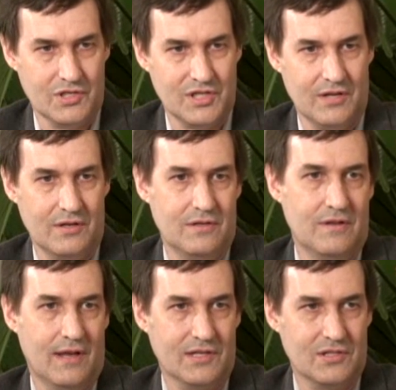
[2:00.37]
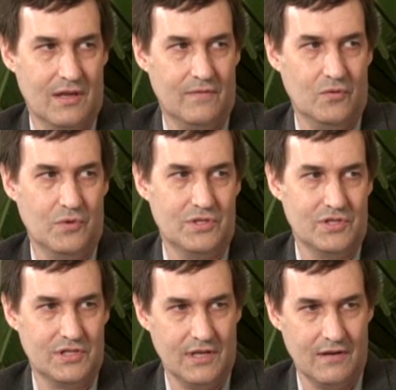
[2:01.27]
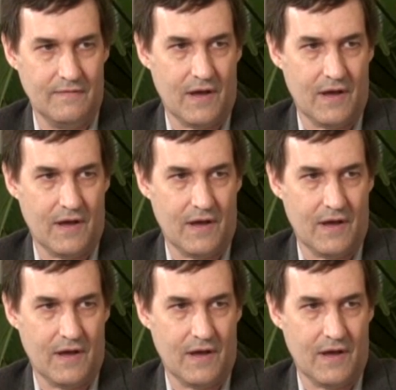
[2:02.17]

to send it to the next level, which is to get